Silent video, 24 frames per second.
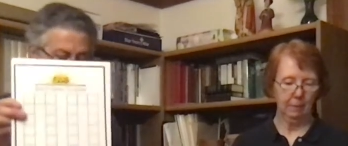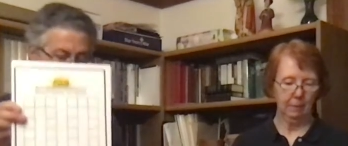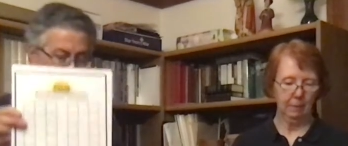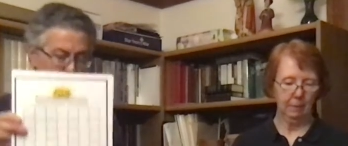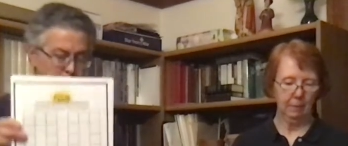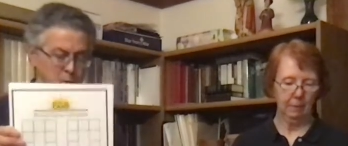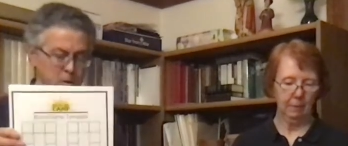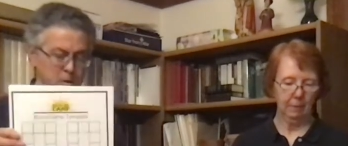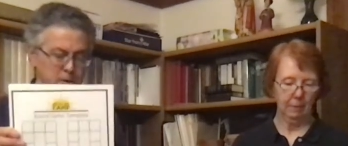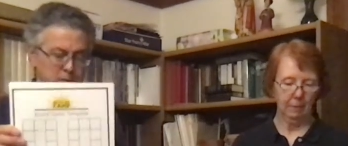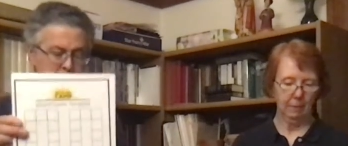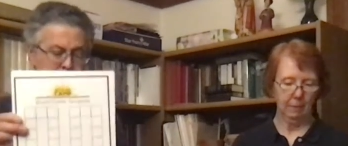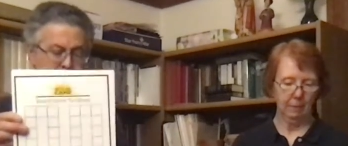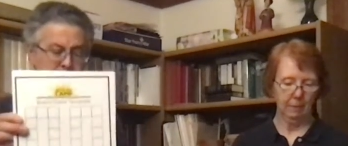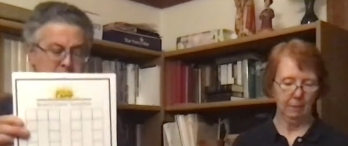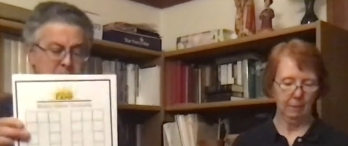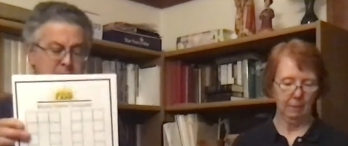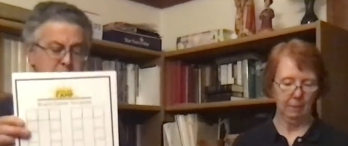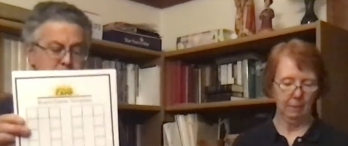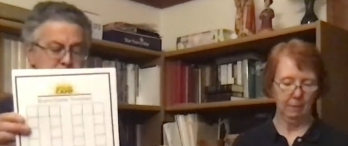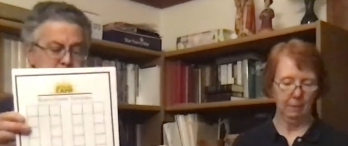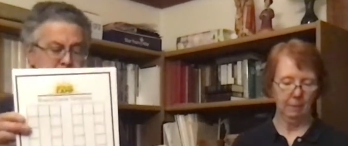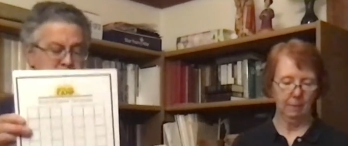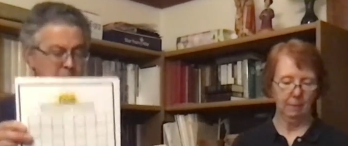Speaker 1: board
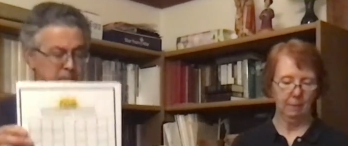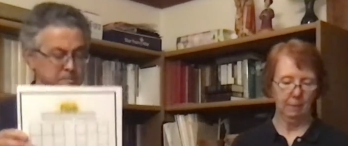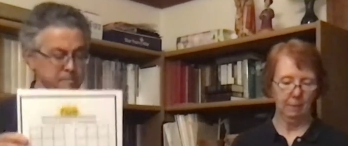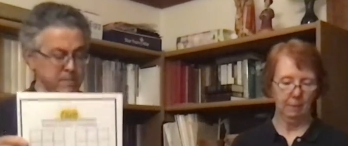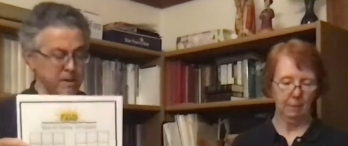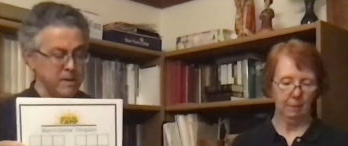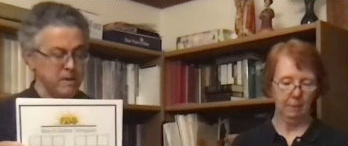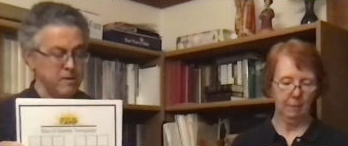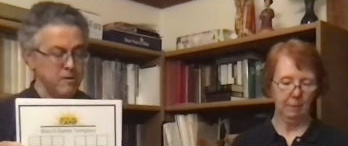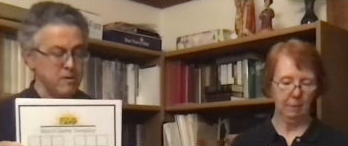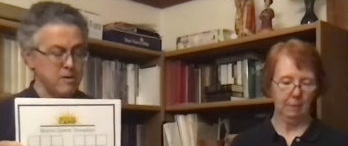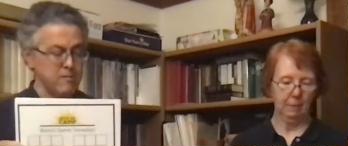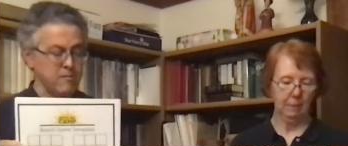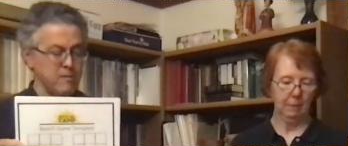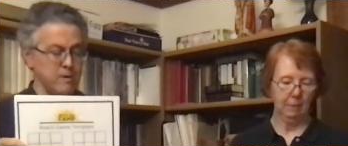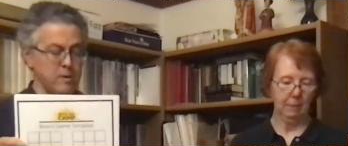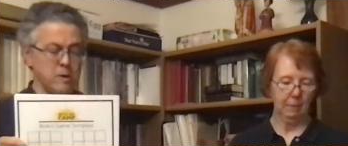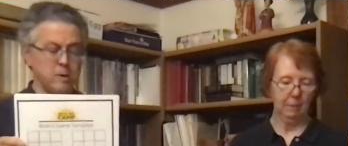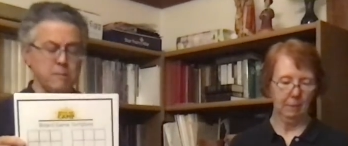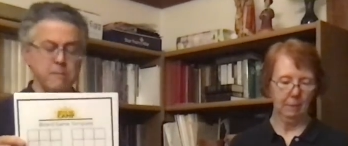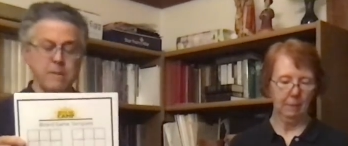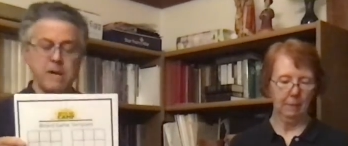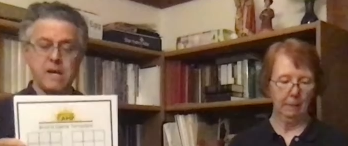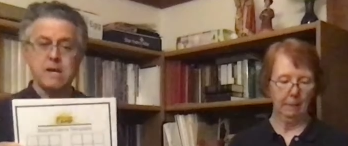game templates for
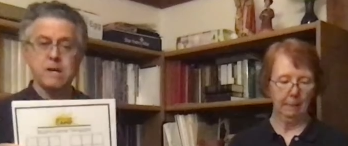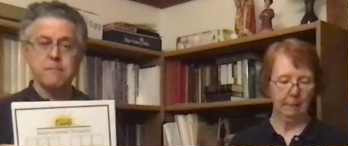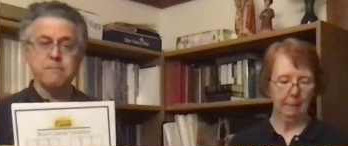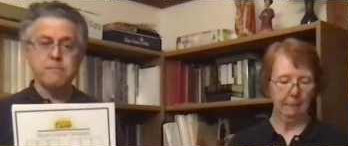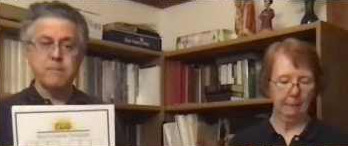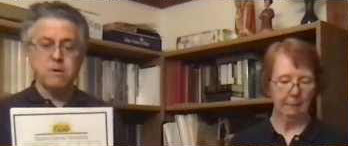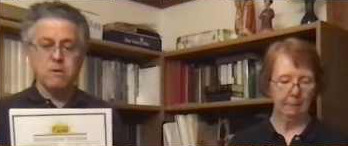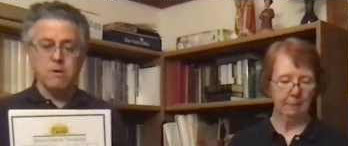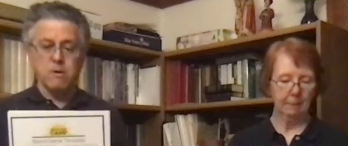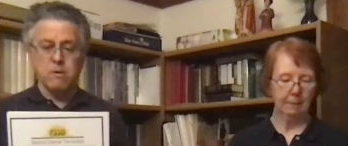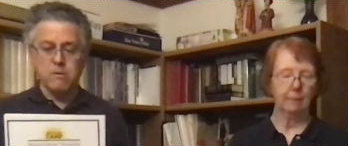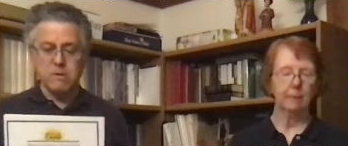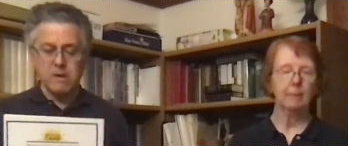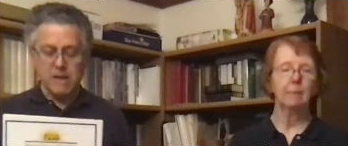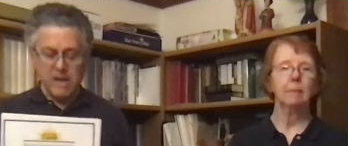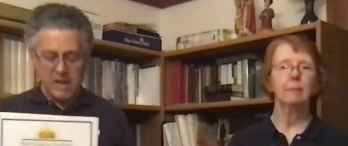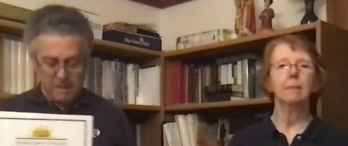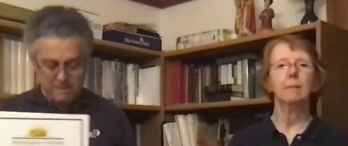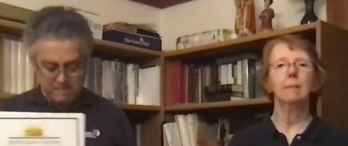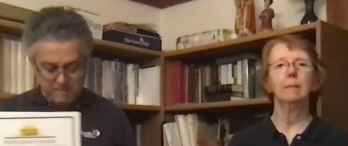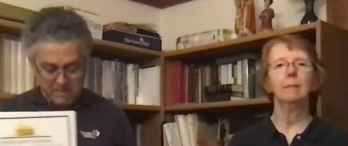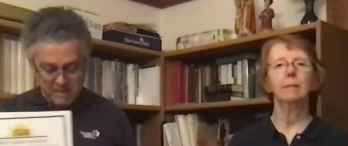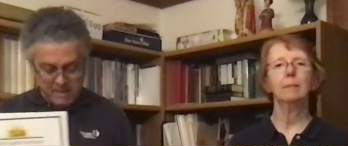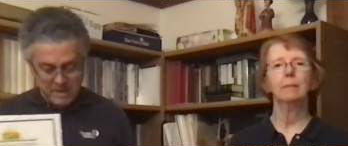you to make up your own
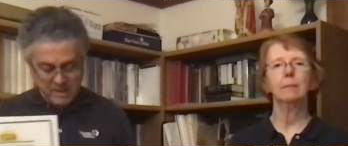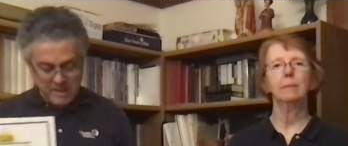game.